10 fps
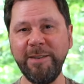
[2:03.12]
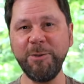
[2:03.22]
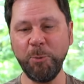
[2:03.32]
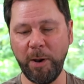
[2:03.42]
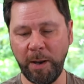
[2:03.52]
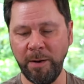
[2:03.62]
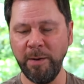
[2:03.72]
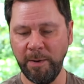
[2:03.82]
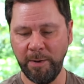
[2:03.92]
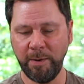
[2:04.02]
in this wine,
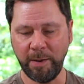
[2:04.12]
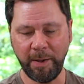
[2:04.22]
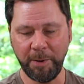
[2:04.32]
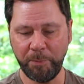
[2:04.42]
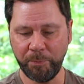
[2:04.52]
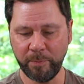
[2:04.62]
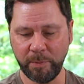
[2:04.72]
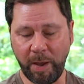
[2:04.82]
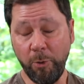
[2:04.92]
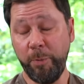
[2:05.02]
uh,
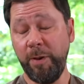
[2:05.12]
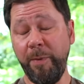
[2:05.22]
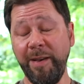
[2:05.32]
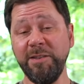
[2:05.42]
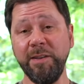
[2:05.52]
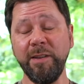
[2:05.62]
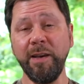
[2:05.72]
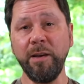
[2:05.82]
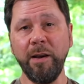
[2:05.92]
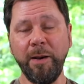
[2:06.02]
that would be amazing.
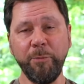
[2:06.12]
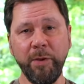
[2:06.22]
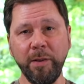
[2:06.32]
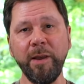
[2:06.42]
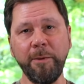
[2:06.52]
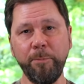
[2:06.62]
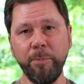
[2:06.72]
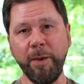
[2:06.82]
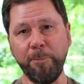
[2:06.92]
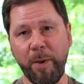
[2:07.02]
Like I'm thinking like
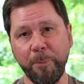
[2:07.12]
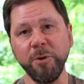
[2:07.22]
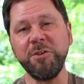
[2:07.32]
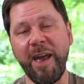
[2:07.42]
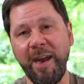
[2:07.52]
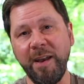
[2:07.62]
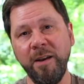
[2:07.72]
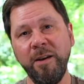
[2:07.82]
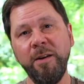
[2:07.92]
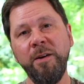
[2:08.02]
like pepper
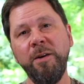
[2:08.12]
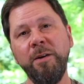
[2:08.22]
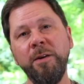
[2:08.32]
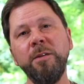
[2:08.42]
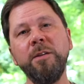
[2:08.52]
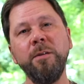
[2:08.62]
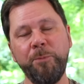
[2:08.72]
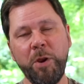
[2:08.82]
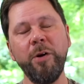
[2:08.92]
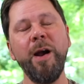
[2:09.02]
steak, teriyaki
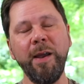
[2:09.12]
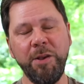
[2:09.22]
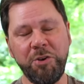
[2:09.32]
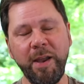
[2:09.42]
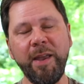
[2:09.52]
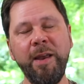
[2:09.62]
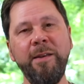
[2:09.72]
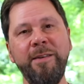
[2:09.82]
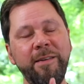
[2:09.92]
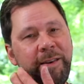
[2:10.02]
chicken, teriyaki
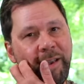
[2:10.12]
chicken.